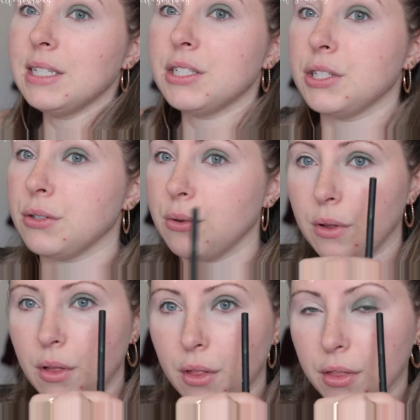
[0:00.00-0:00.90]
into
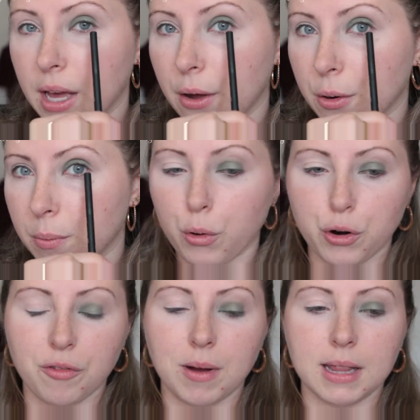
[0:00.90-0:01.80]
the outer corner
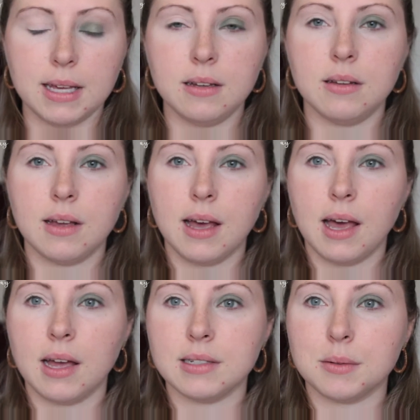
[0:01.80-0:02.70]
of my lid
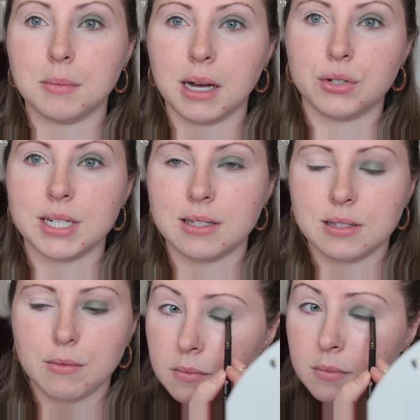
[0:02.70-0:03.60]
and my
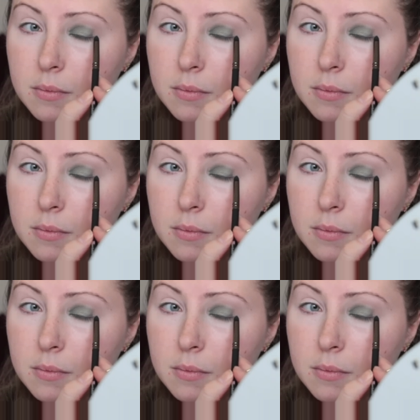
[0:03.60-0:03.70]
crease.